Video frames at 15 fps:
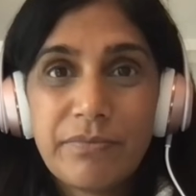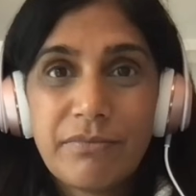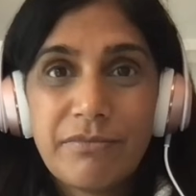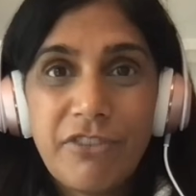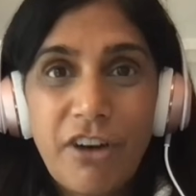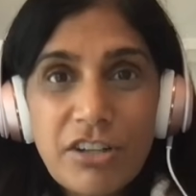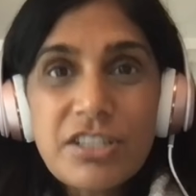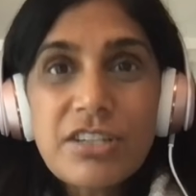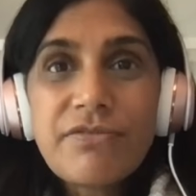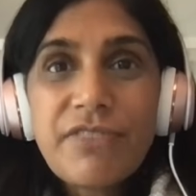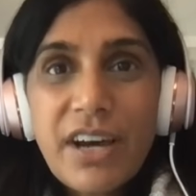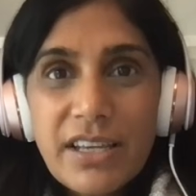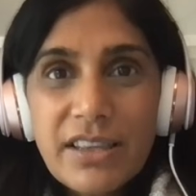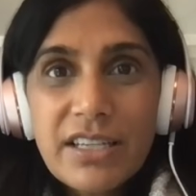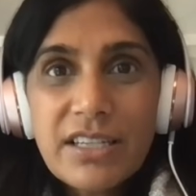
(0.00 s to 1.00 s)

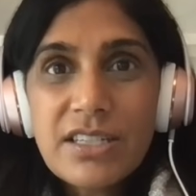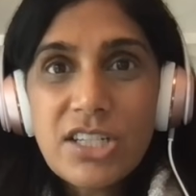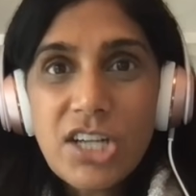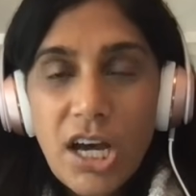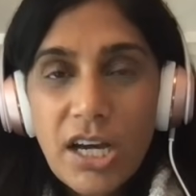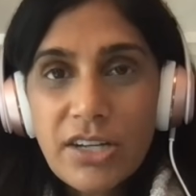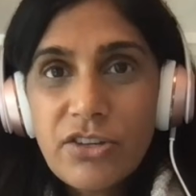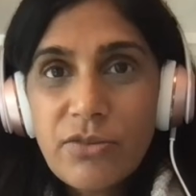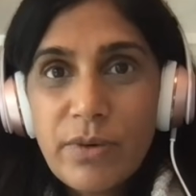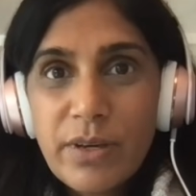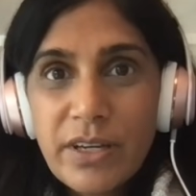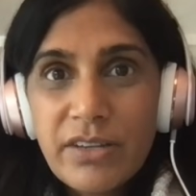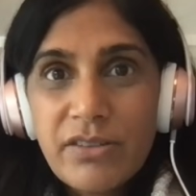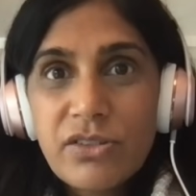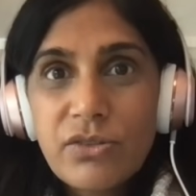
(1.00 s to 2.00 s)
falsified these
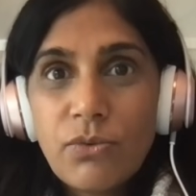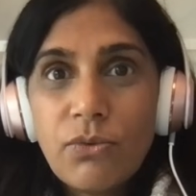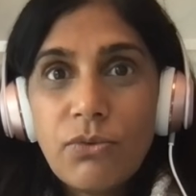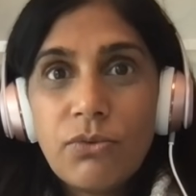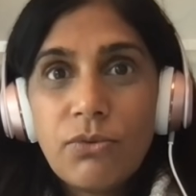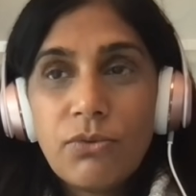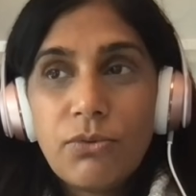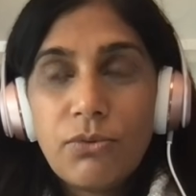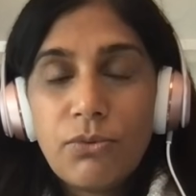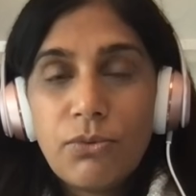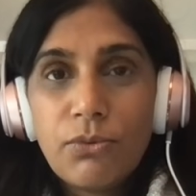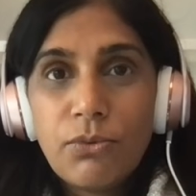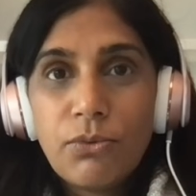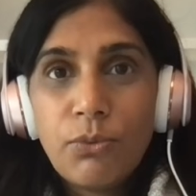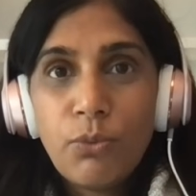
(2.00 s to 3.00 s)
documents
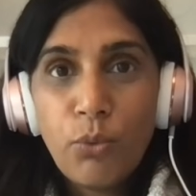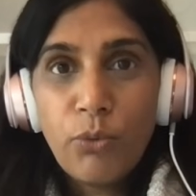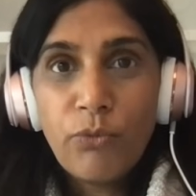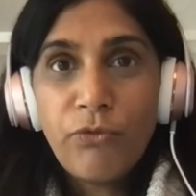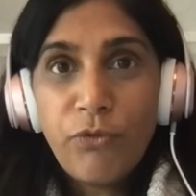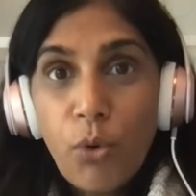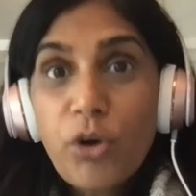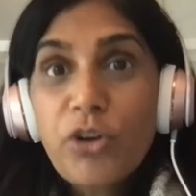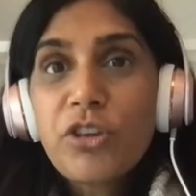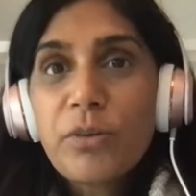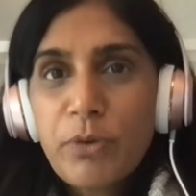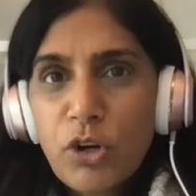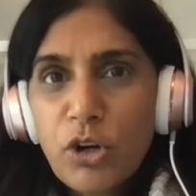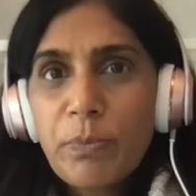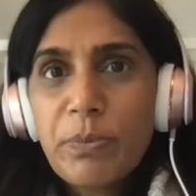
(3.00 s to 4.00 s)
for the
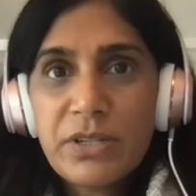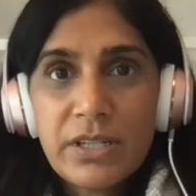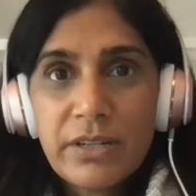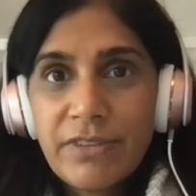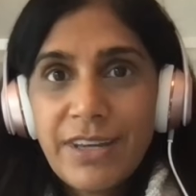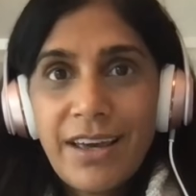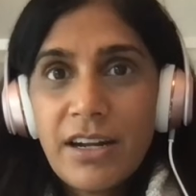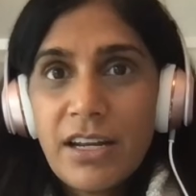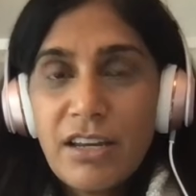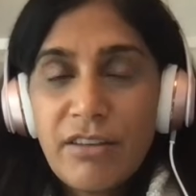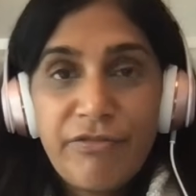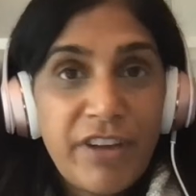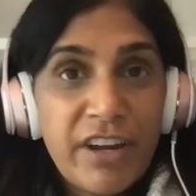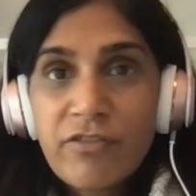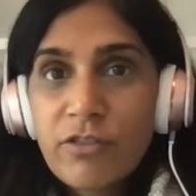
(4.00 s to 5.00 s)
purpose of getting
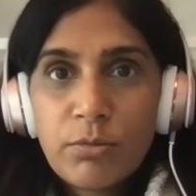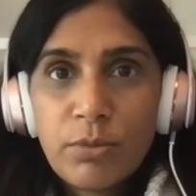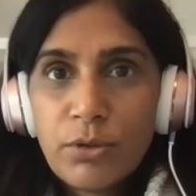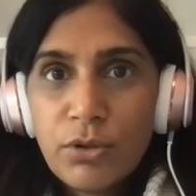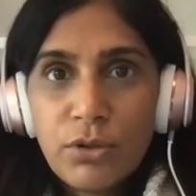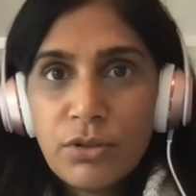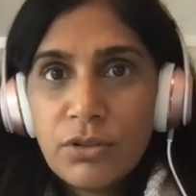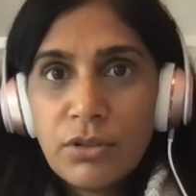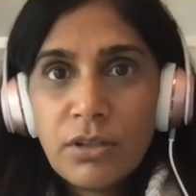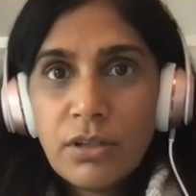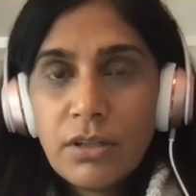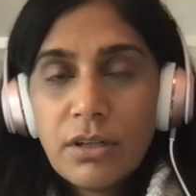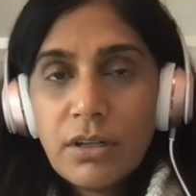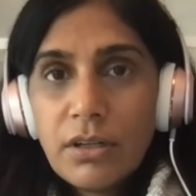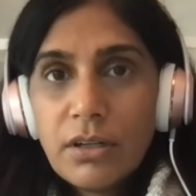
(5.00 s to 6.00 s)
favorable
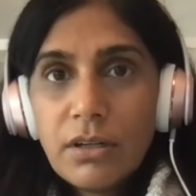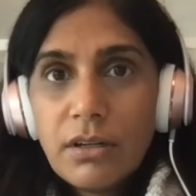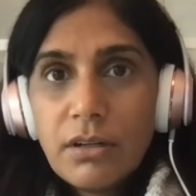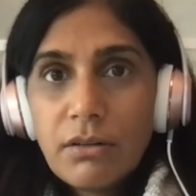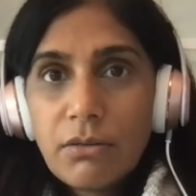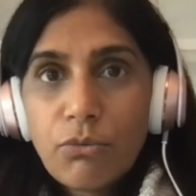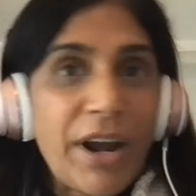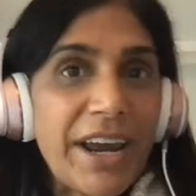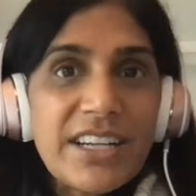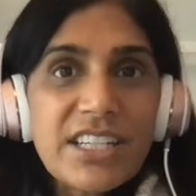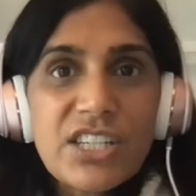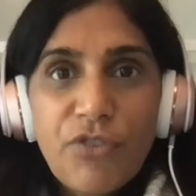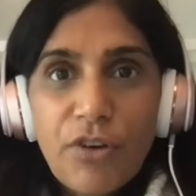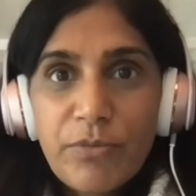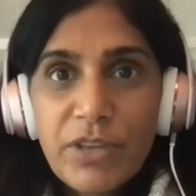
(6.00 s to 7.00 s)

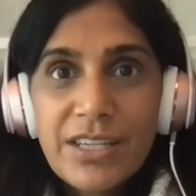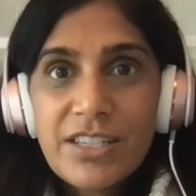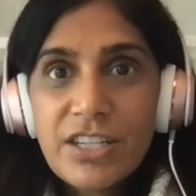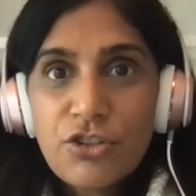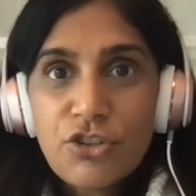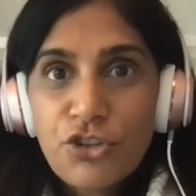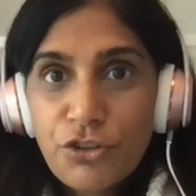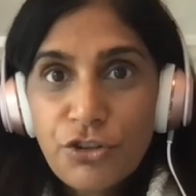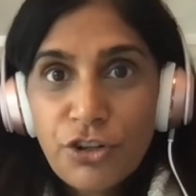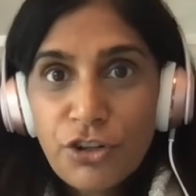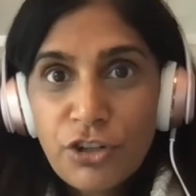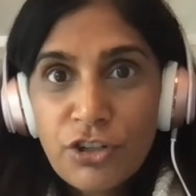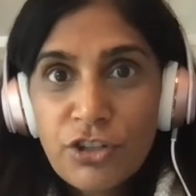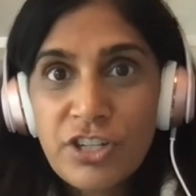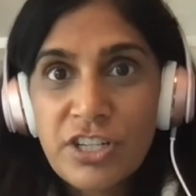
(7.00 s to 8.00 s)
rates from these
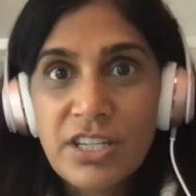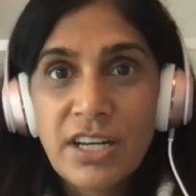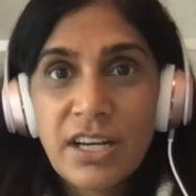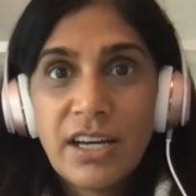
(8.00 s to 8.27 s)
insurers,